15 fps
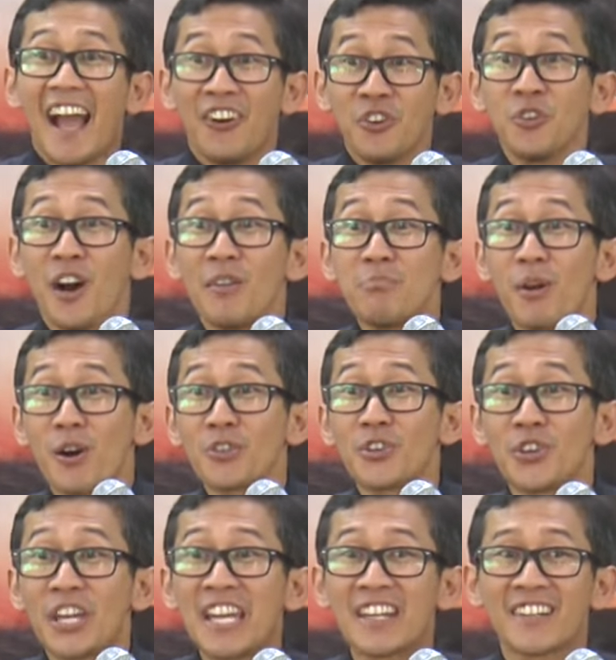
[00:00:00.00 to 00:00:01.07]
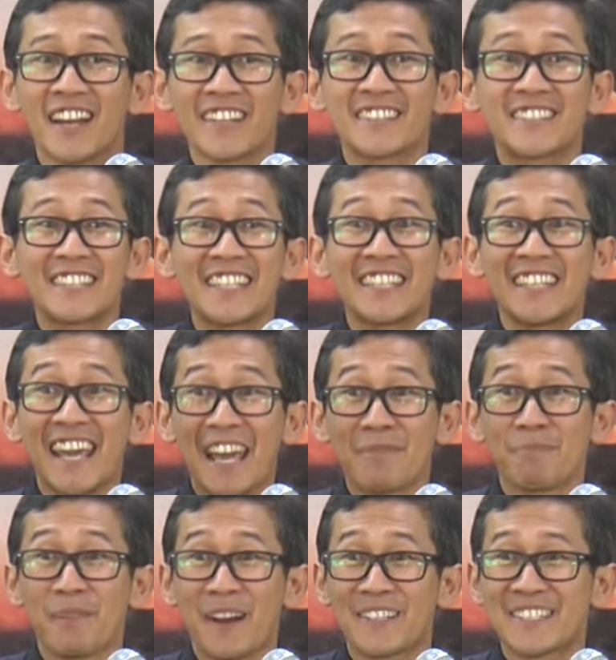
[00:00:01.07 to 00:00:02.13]
Who among you here has seen the
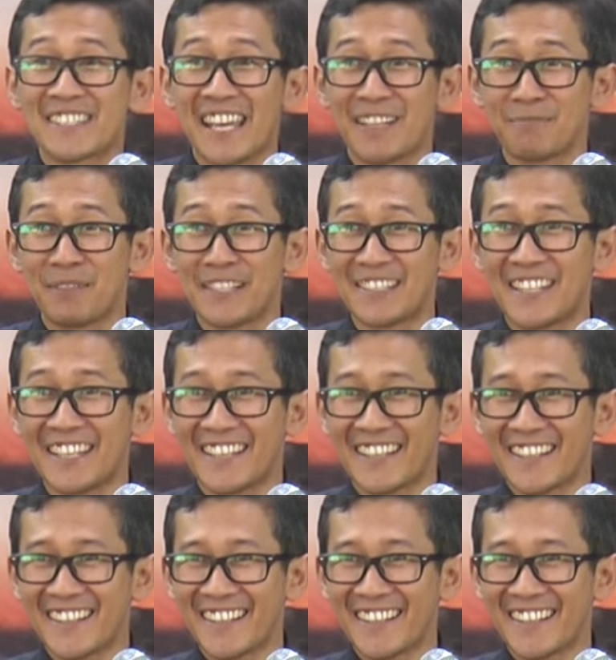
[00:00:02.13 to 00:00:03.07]
Empire State Building